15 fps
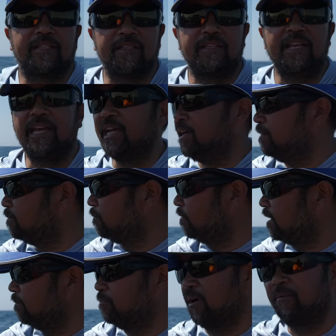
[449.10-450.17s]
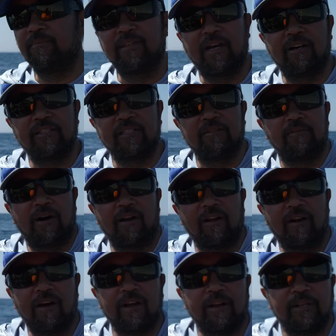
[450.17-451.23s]
today, we bumped out to about
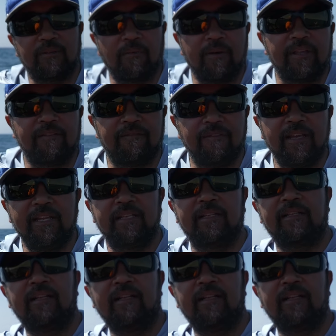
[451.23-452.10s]
120 feet,